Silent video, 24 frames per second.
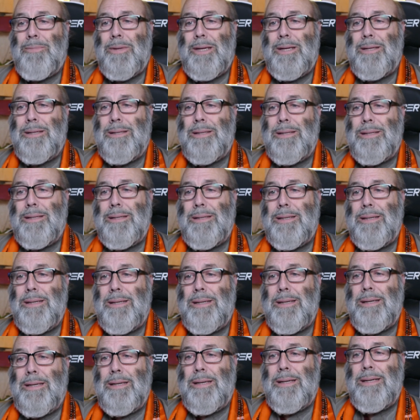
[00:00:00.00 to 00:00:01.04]
a
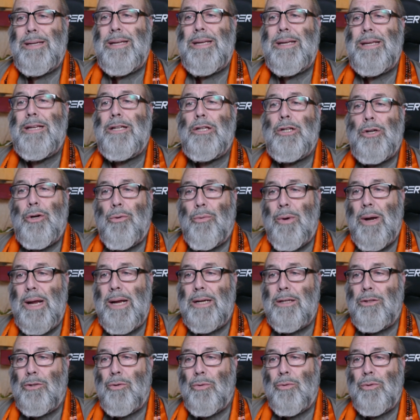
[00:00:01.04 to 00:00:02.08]
an
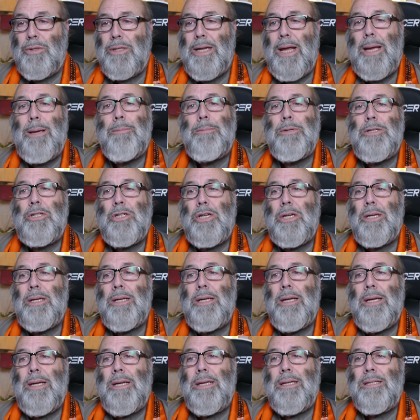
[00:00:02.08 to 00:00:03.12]
incorrect or damaging,
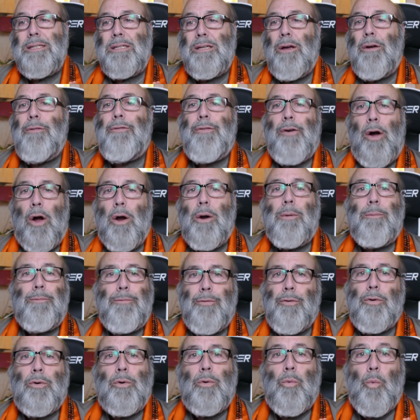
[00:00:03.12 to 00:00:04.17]

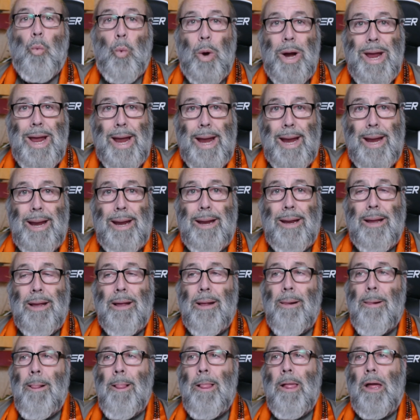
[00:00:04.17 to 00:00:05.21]
self-harmful way
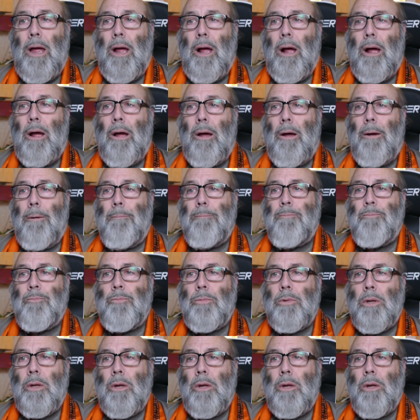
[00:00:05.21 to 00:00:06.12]
um,